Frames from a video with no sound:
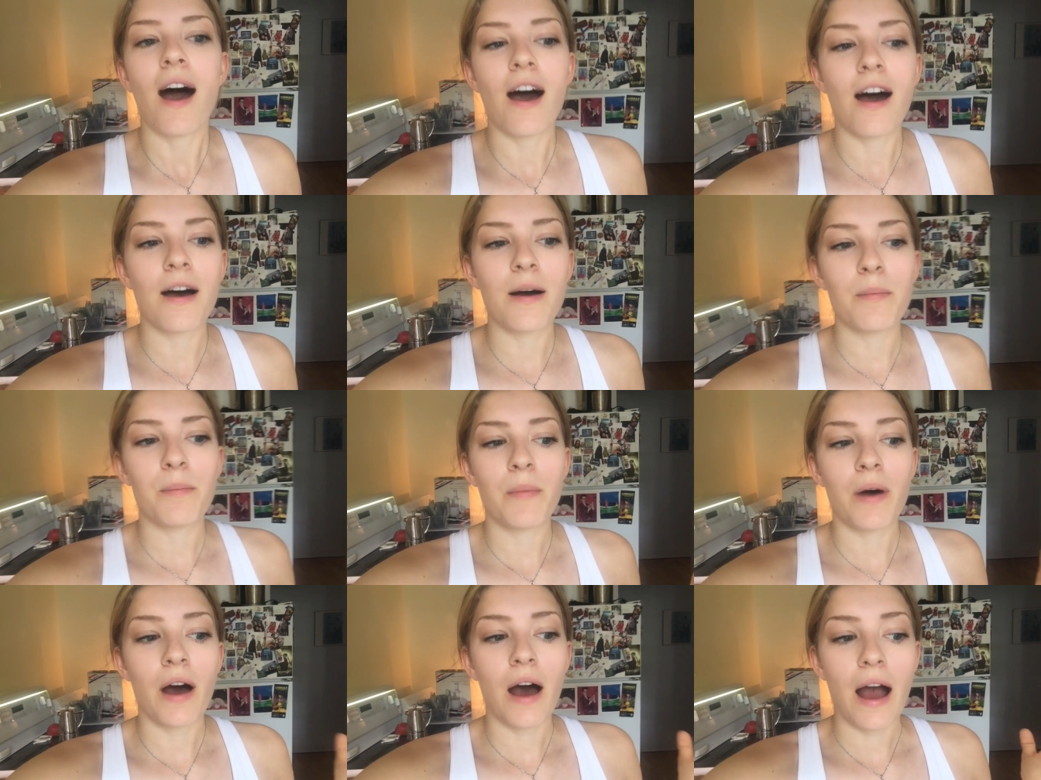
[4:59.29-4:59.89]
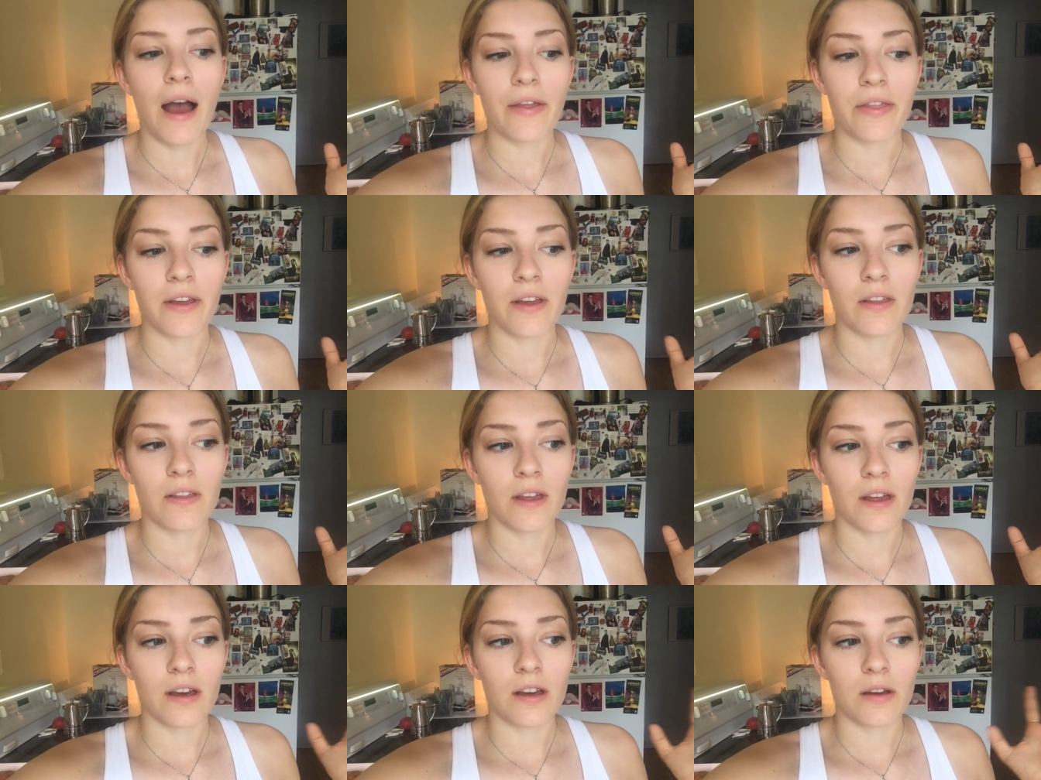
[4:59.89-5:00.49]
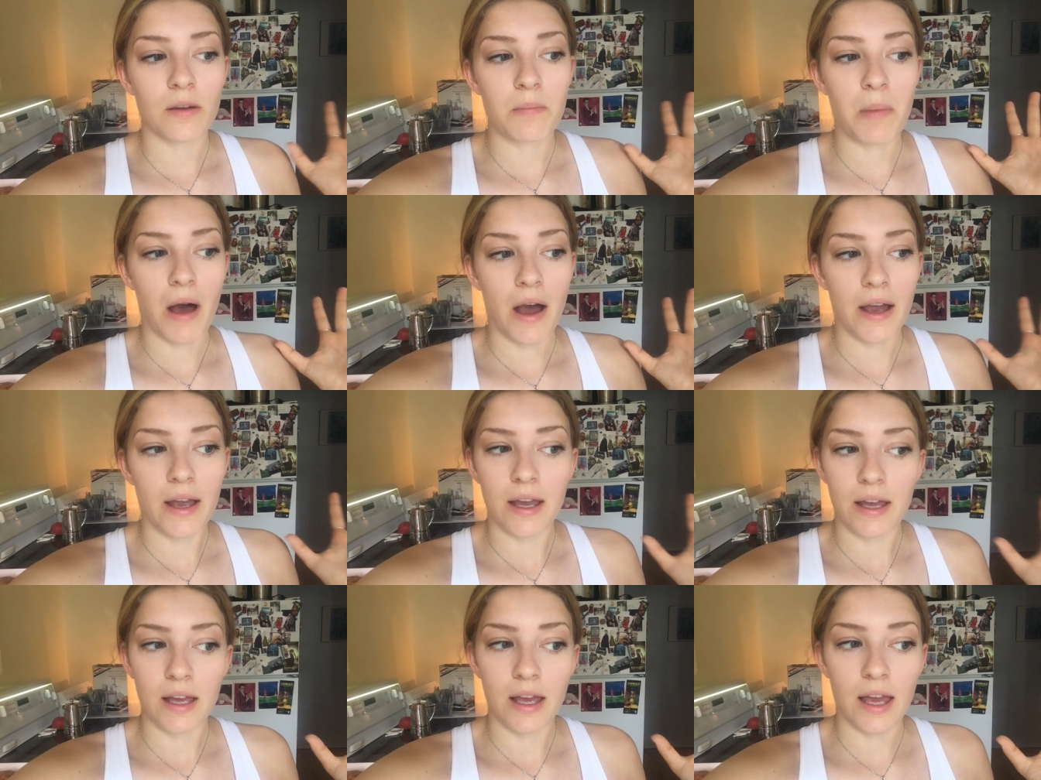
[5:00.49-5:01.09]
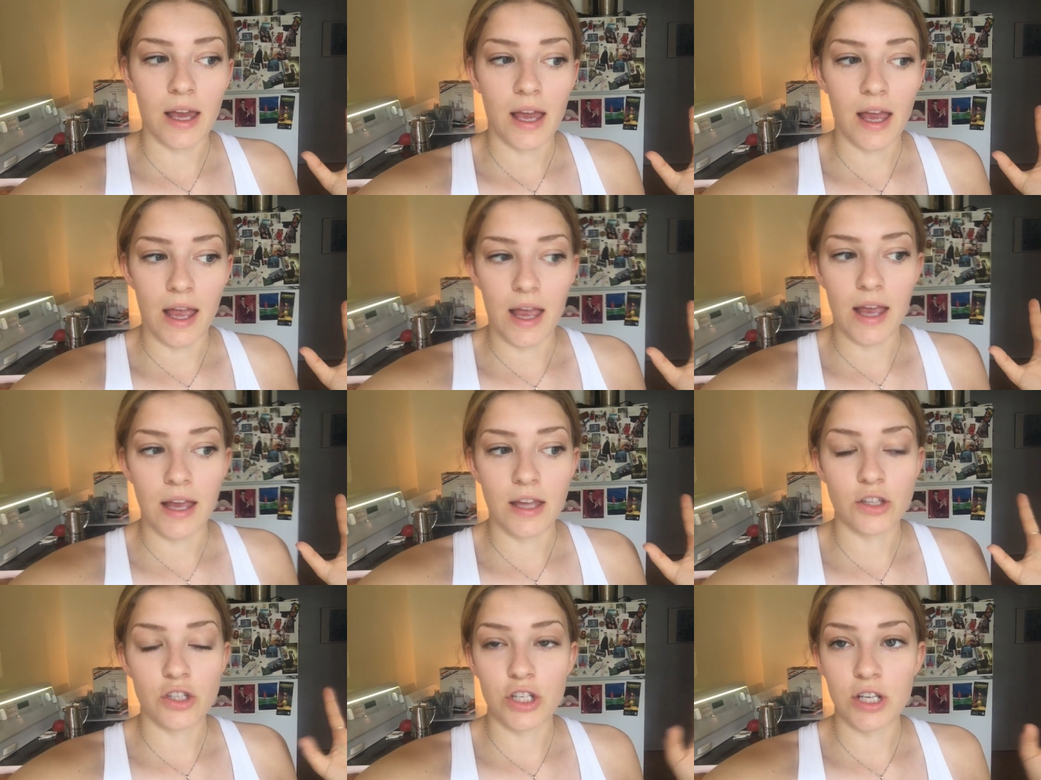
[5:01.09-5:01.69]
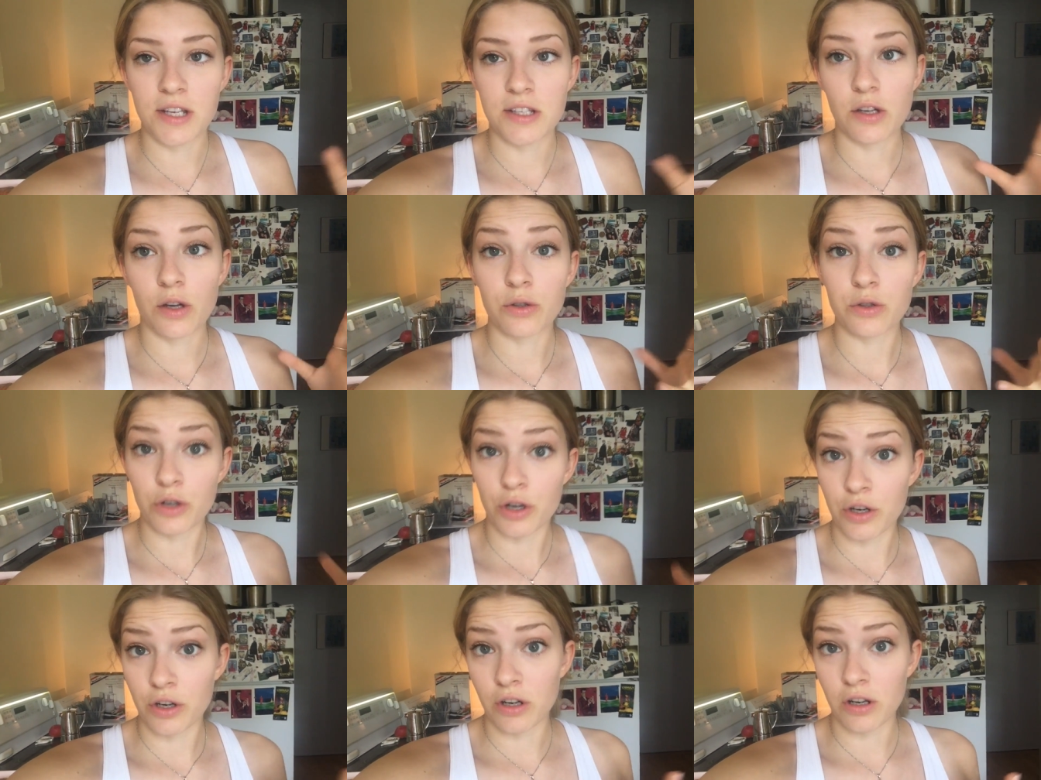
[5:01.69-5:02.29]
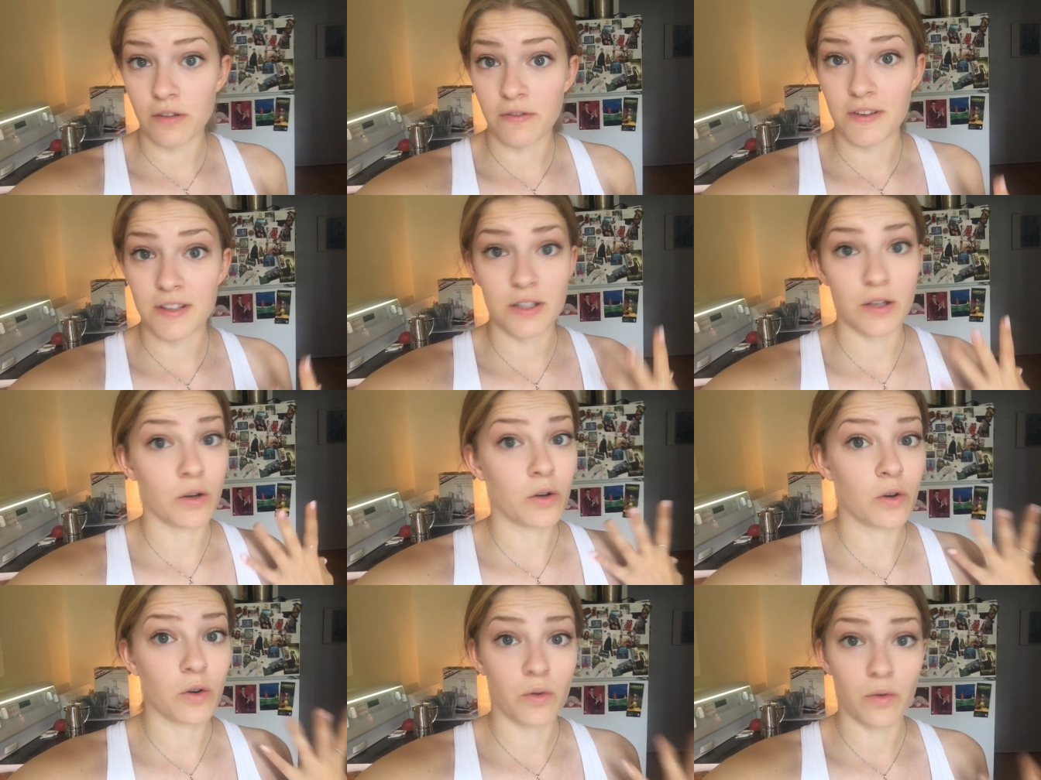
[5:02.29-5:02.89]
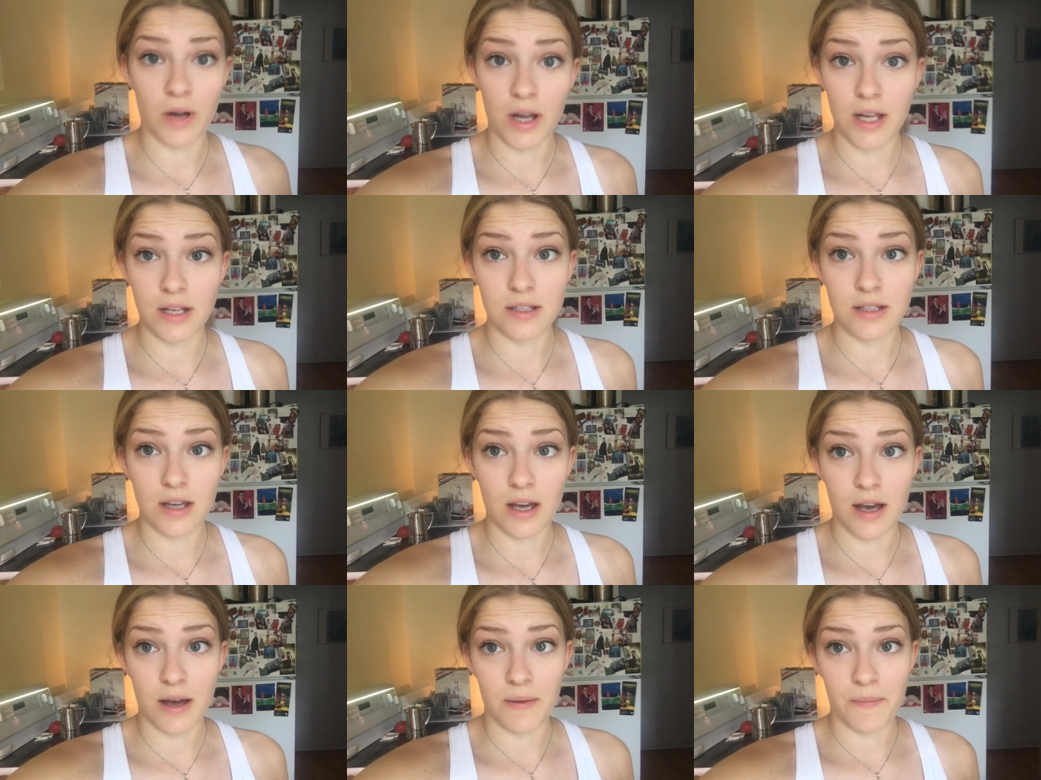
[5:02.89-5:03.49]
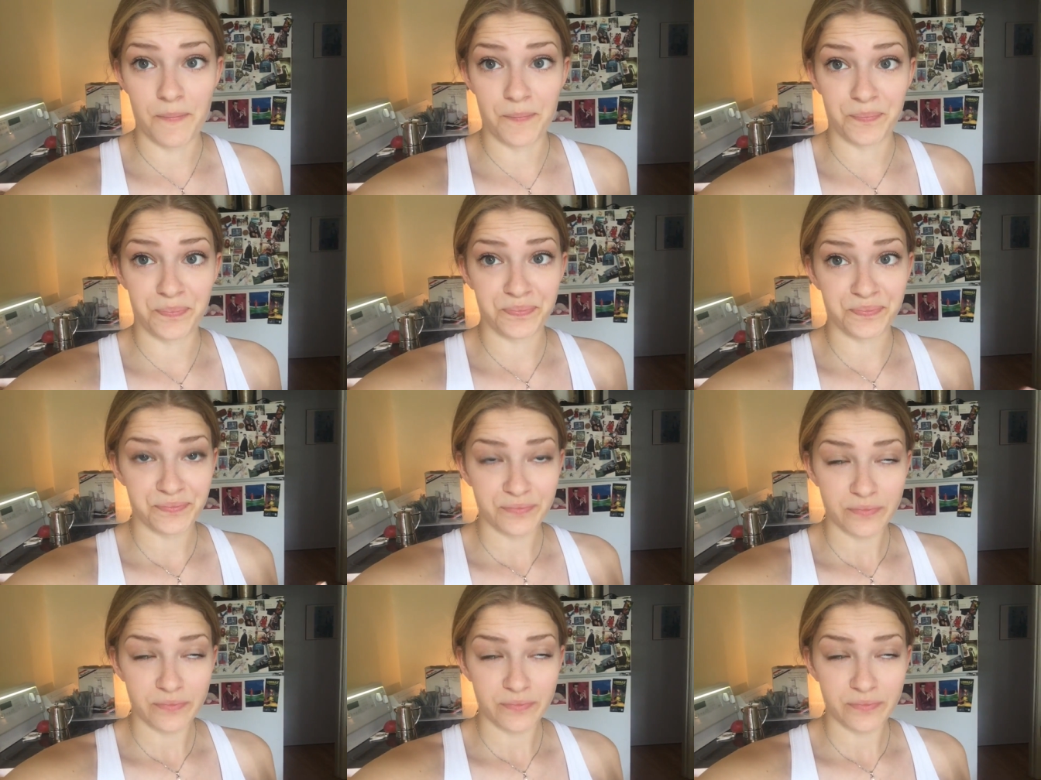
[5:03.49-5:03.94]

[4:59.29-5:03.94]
um, I think that buying a cheese alternative is a great um,